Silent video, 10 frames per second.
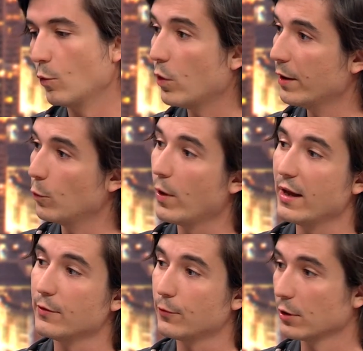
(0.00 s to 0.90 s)
one
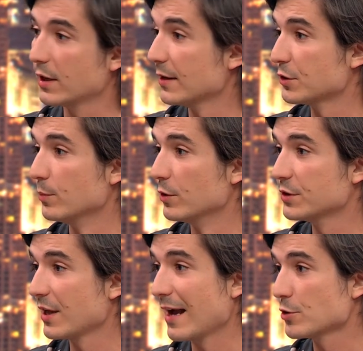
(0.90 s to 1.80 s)
way for
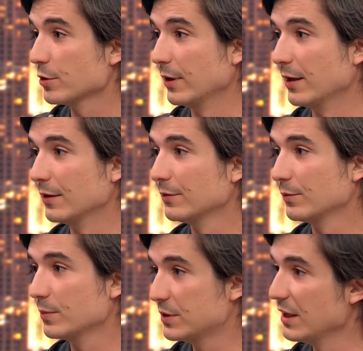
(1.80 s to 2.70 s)
customers to actually
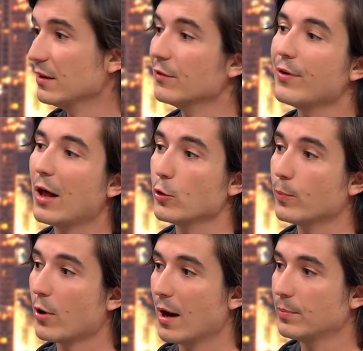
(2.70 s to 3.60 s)
see the value
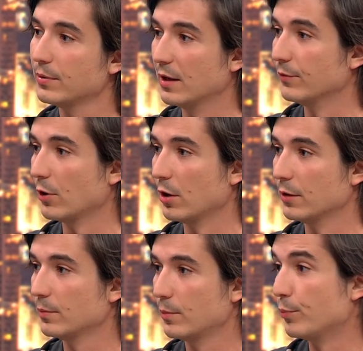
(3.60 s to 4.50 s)
prop of
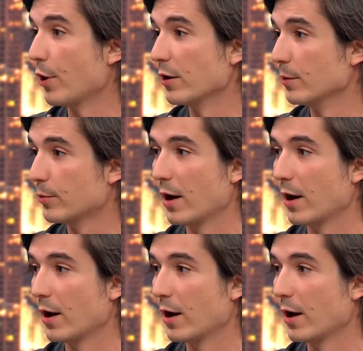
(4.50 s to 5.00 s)
our broader